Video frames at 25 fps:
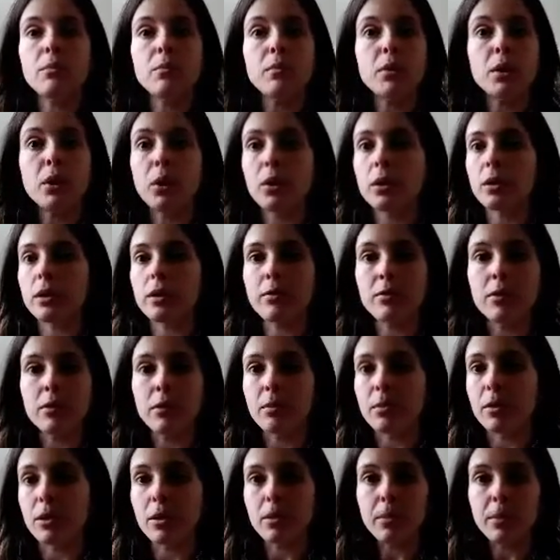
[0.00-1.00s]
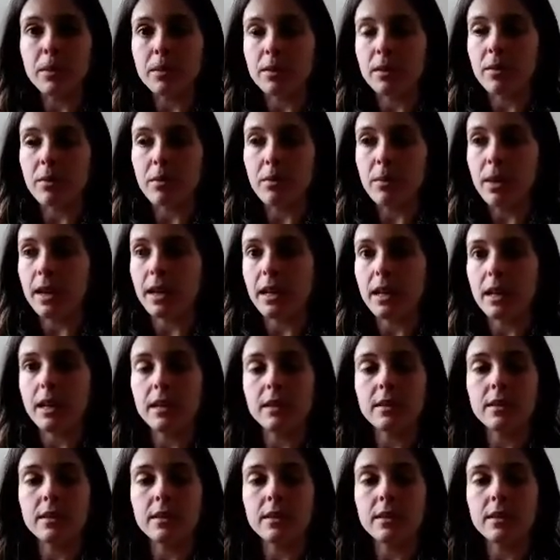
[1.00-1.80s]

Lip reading: purely for the purpose of money.